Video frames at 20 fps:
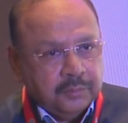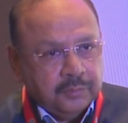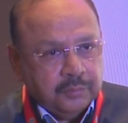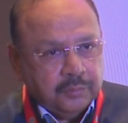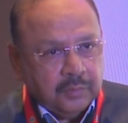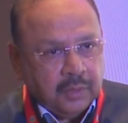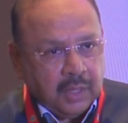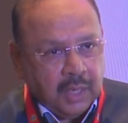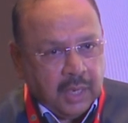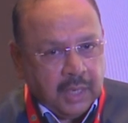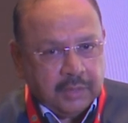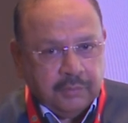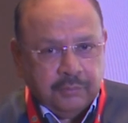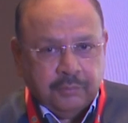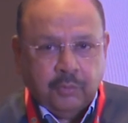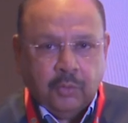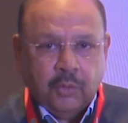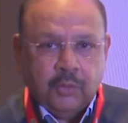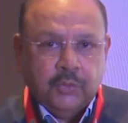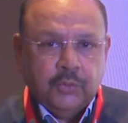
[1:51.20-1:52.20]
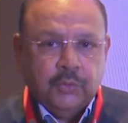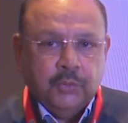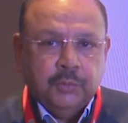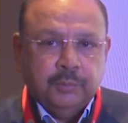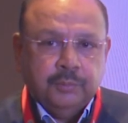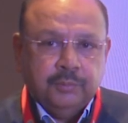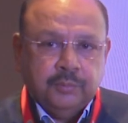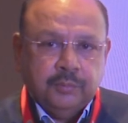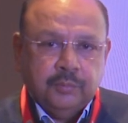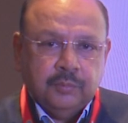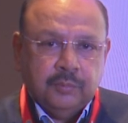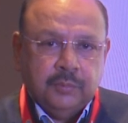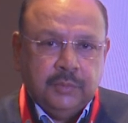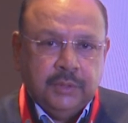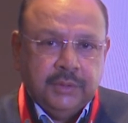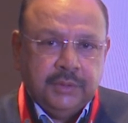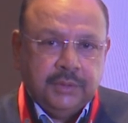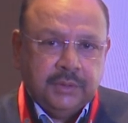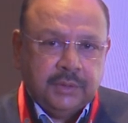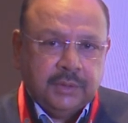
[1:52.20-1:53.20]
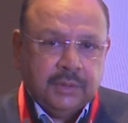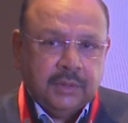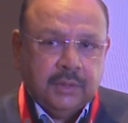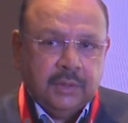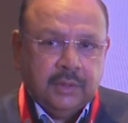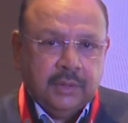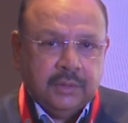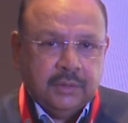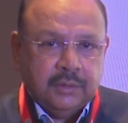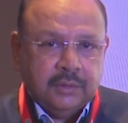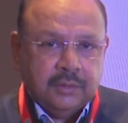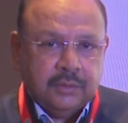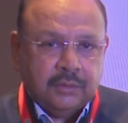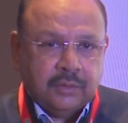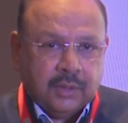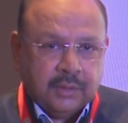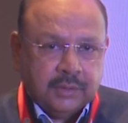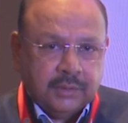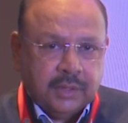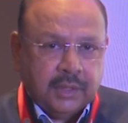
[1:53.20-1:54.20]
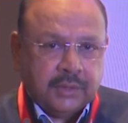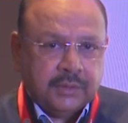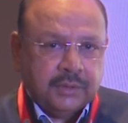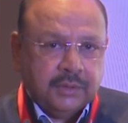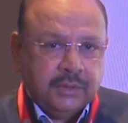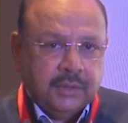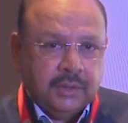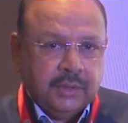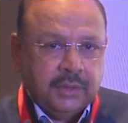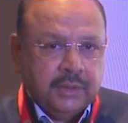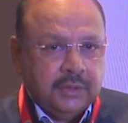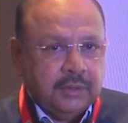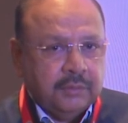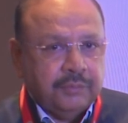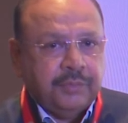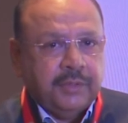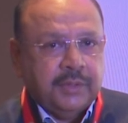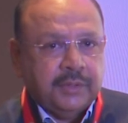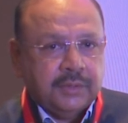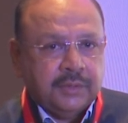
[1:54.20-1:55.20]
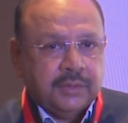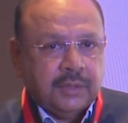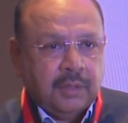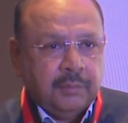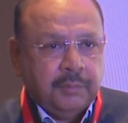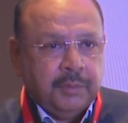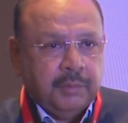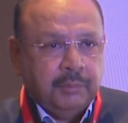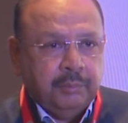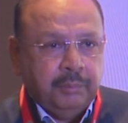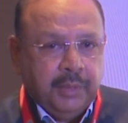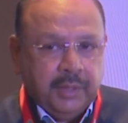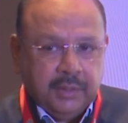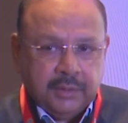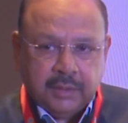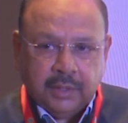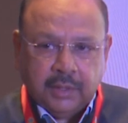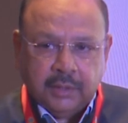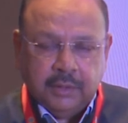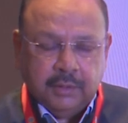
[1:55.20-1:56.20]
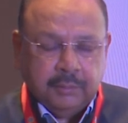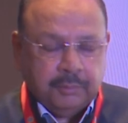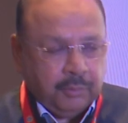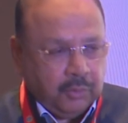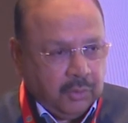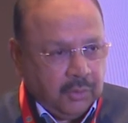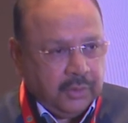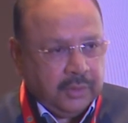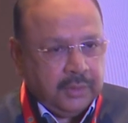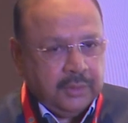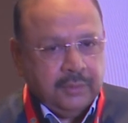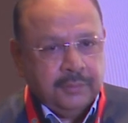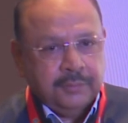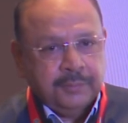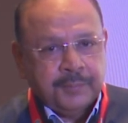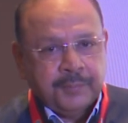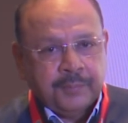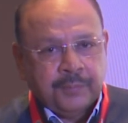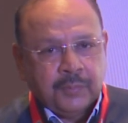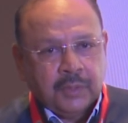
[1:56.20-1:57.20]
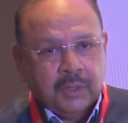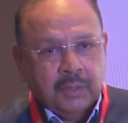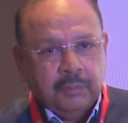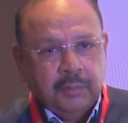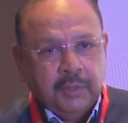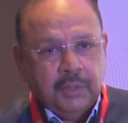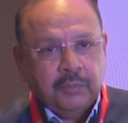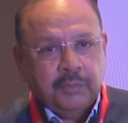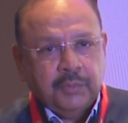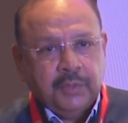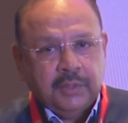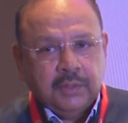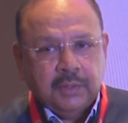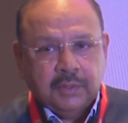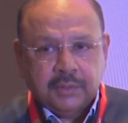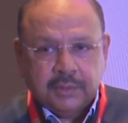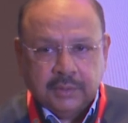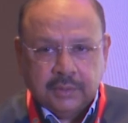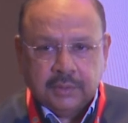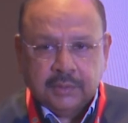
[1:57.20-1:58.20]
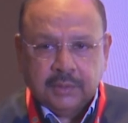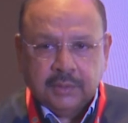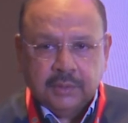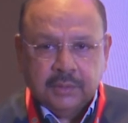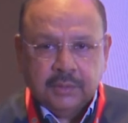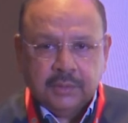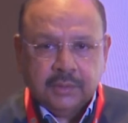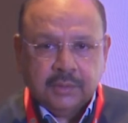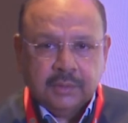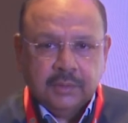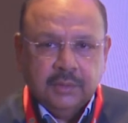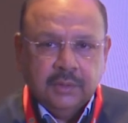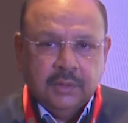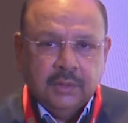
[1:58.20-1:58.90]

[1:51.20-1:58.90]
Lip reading: high-volume digital transactional interfaces are being built and deployed between the citizens,